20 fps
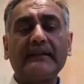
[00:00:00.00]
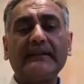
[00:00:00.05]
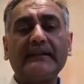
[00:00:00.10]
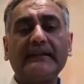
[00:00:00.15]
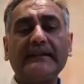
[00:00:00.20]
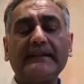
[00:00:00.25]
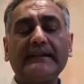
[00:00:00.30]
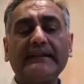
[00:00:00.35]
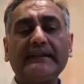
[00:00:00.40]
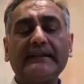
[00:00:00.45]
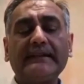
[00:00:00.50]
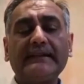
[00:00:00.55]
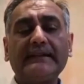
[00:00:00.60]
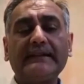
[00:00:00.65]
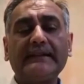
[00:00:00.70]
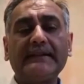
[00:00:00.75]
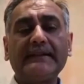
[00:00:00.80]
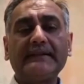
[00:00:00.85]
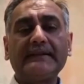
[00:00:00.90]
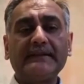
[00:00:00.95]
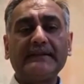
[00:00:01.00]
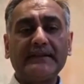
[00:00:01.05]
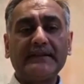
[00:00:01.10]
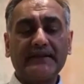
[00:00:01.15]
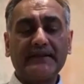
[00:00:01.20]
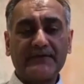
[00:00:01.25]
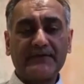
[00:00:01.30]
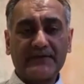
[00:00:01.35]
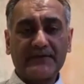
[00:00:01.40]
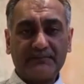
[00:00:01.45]
the
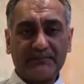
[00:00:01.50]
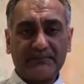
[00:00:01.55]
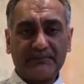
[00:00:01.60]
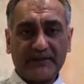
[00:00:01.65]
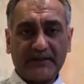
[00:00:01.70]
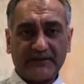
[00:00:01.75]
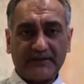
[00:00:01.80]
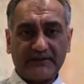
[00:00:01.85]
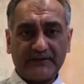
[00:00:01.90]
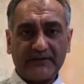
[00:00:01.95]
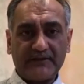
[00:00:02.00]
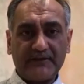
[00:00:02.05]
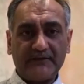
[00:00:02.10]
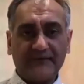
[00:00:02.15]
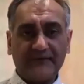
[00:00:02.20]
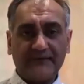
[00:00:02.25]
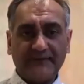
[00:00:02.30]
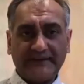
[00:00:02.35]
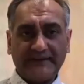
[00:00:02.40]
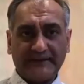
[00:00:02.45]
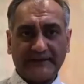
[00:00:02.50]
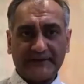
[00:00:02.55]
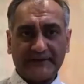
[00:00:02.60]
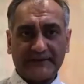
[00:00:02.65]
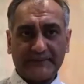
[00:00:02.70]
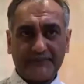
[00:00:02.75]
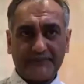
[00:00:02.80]
nerve supply to the feet.